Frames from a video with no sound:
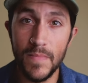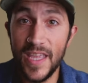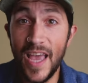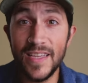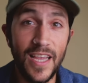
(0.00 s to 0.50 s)

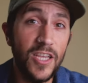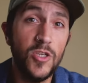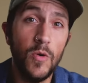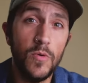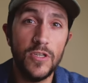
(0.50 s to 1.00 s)
Yes, I could
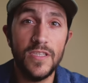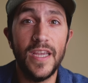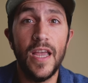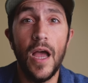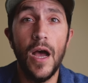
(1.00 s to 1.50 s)
do it with just
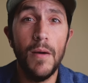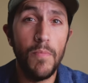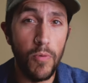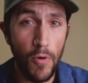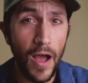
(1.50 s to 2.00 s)
like a
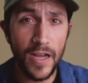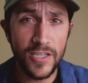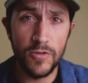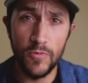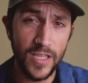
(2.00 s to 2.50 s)

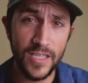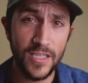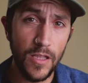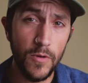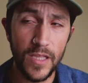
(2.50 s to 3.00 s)
brush really
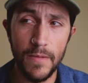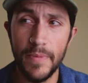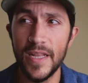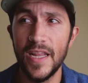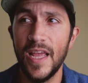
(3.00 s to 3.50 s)
slowly,
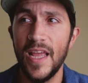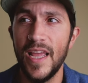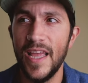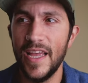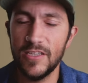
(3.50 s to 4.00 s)
but
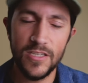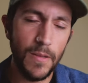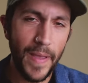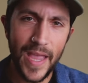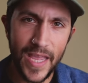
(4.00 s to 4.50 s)
it's just a
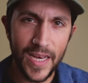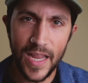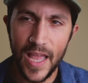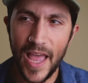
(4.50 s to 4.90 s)
pain.